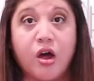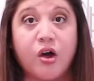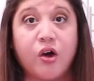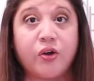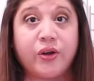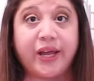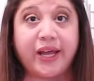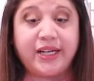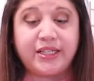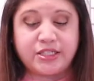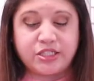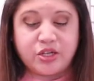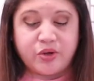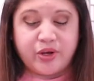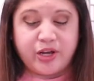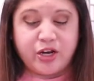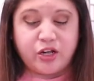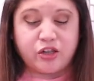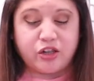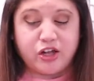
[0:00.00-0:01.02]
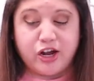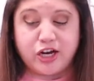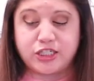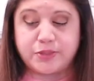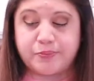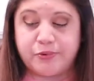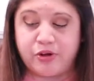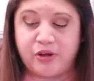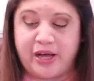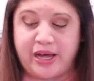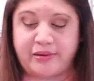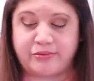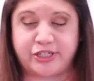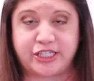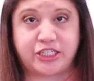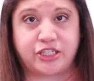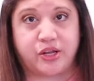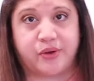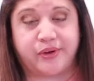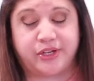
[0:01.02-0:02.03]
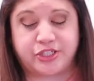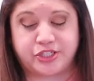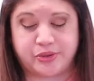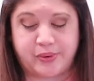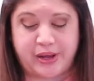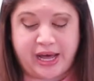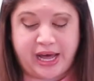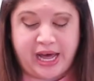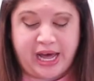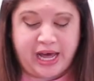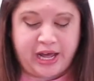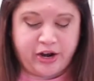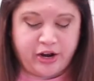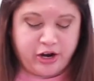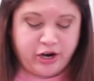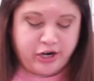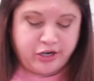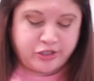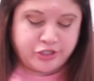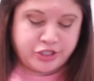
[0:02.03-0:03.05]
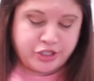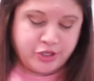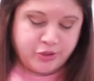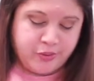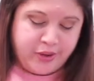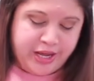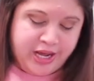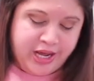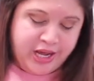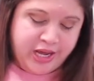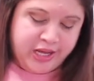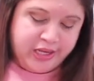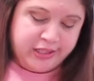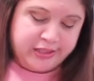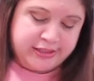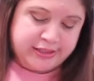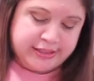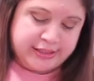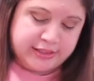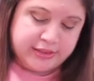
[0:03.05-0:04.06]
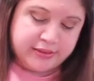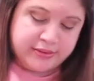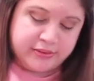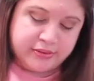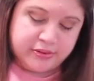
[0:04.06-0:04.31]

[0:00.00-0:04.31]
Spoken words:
Okay, so in a large bowl I'm just going to add our 2 eggs